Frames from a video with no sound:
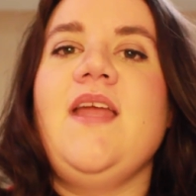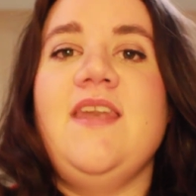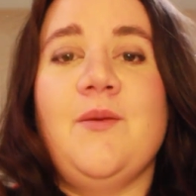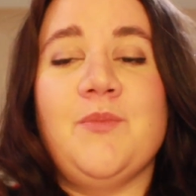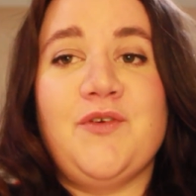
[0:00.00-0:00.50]

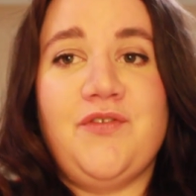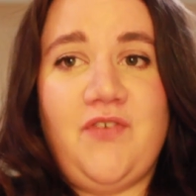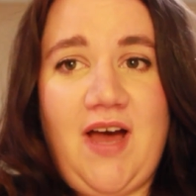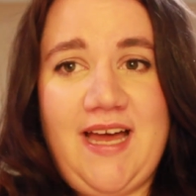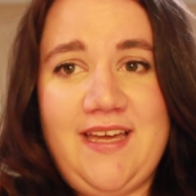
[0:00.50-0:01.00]
Number
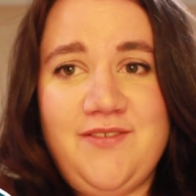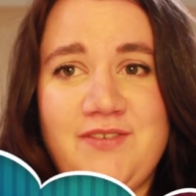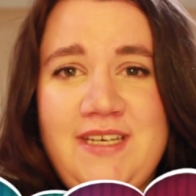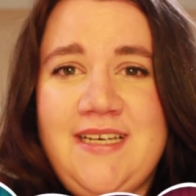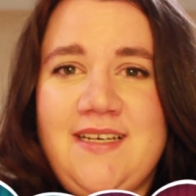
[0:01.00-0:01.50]

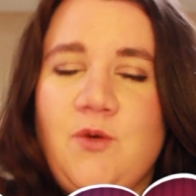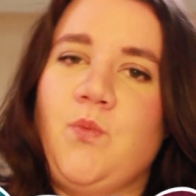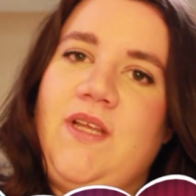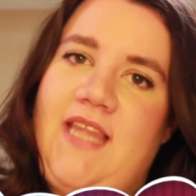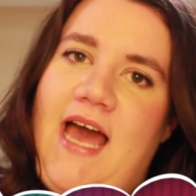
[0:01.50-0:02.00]
5,
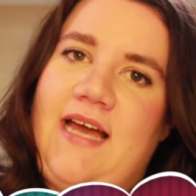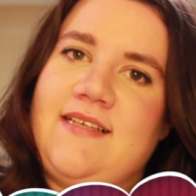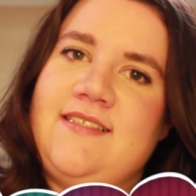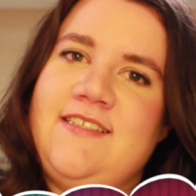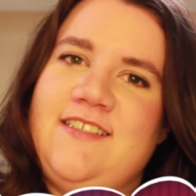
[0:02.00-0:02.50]

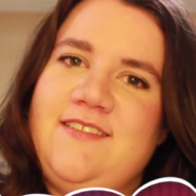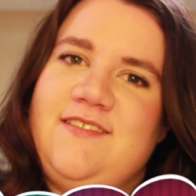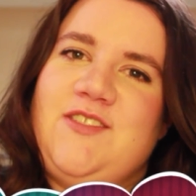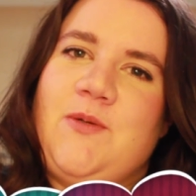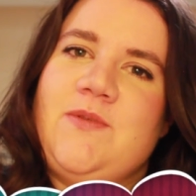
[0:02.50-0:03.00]
relax.
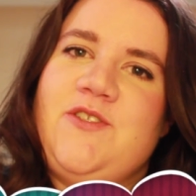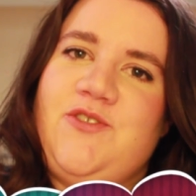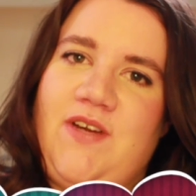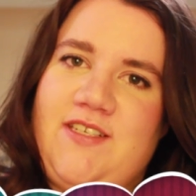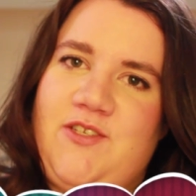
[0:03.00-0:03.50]
Don't
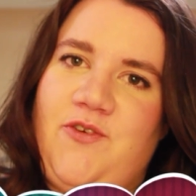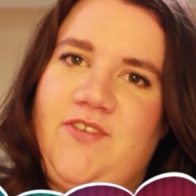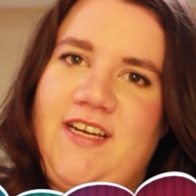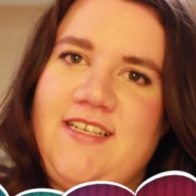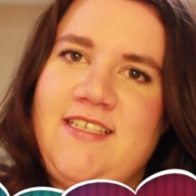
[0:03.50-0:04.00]
stress
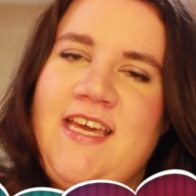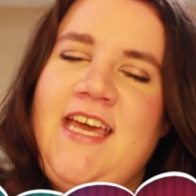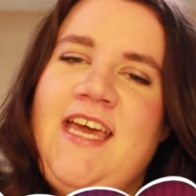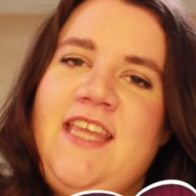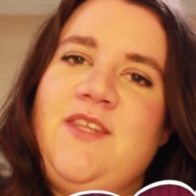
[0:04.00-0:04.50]
over it.
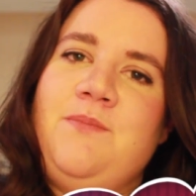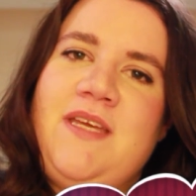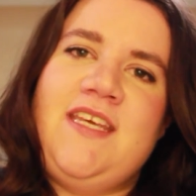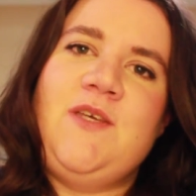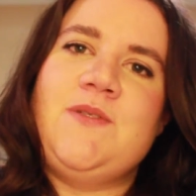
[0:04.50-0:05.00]
The
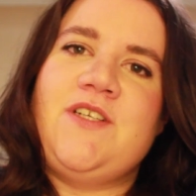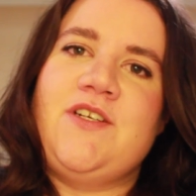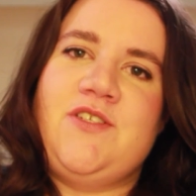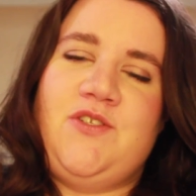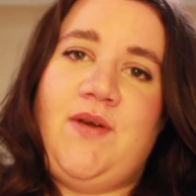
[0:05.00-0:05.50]
minute you
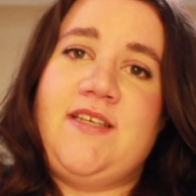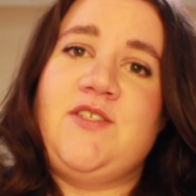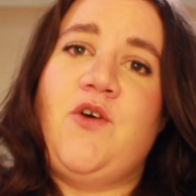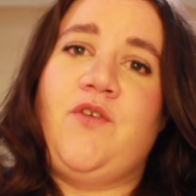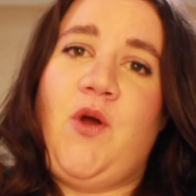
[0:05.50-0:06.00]
start to
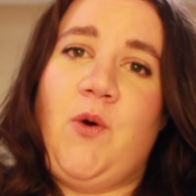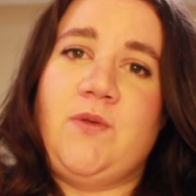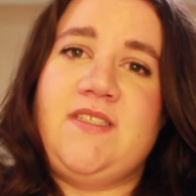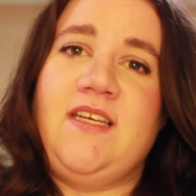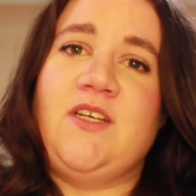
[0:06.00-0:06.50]
stress over
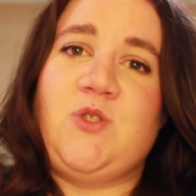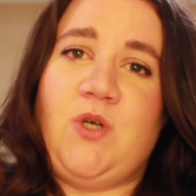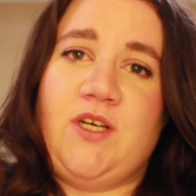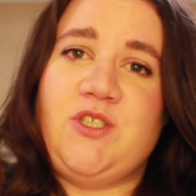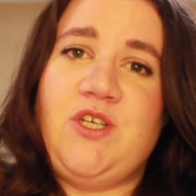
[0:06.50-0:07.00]
hosting a
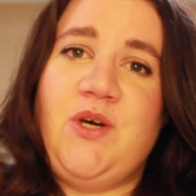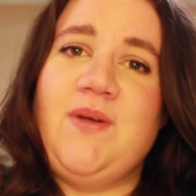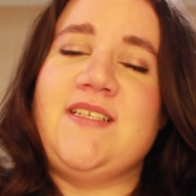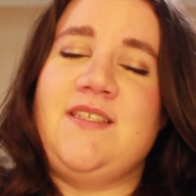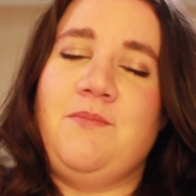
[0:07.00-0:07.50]
trunk
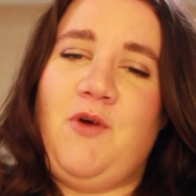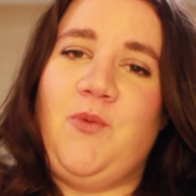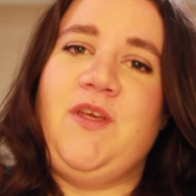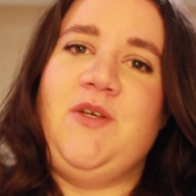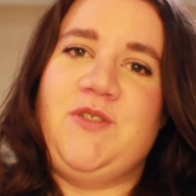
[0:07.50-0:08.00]
show is the
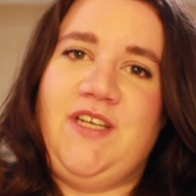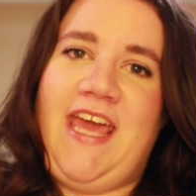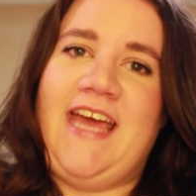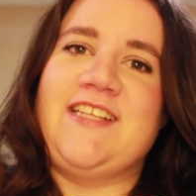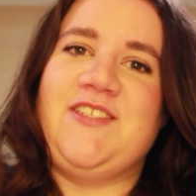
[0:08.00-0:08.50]
moment you should
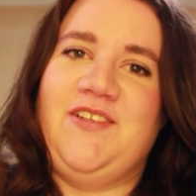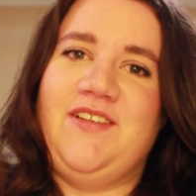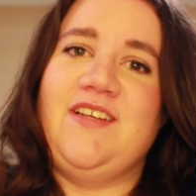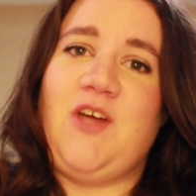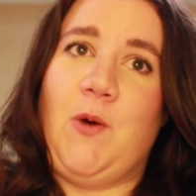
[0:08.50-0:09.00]

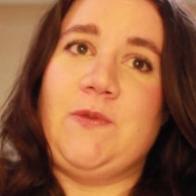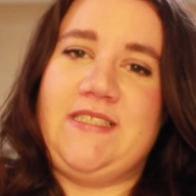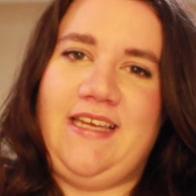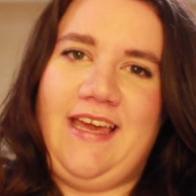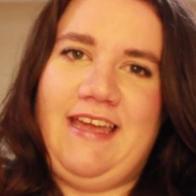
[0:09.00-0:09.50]
cancel
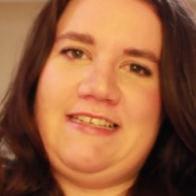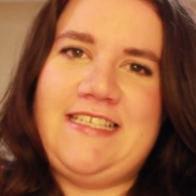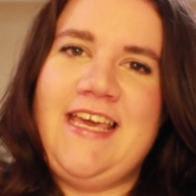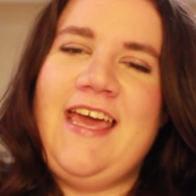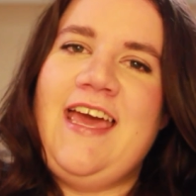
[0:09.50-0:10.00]
hosting it.